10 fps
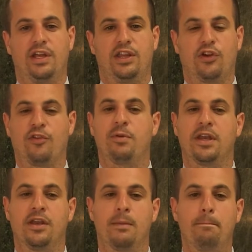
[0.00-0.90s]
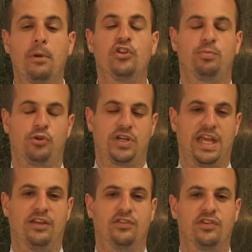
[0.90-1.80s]
There have been multiple
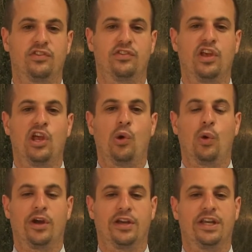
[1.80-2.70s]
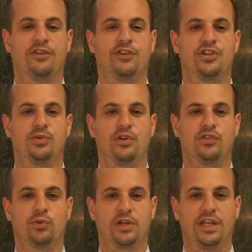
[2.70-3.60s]
cases where
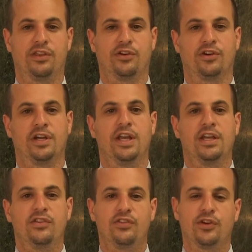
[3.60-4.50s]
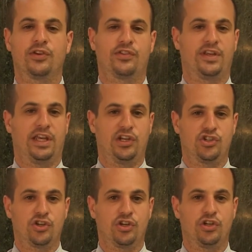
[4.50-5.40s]
individuals were either seriously
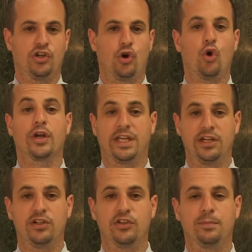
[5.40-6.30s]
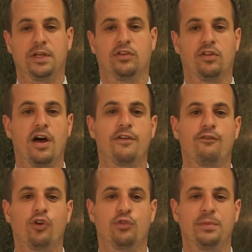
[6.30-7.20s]
injured or killed because law
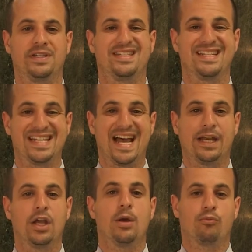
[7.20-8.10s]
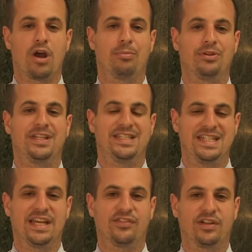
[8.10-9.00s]
enforcement did not properly
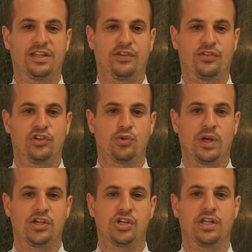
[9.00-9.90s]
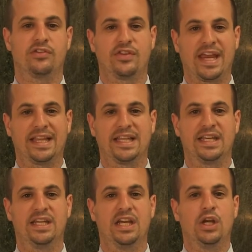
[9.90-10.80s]
de-escalate the situation, and
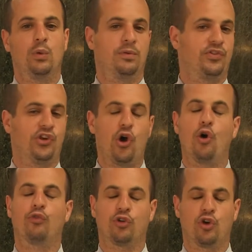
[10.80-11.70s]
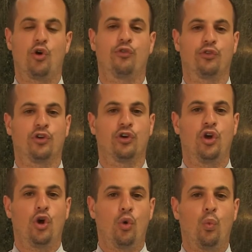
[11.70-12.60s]
sadly, we've seen over and over
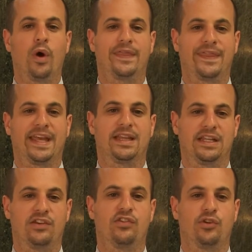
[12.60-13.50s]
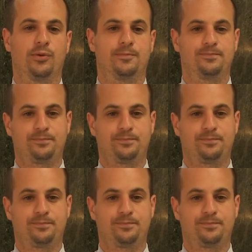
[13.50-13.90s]
what that leads to.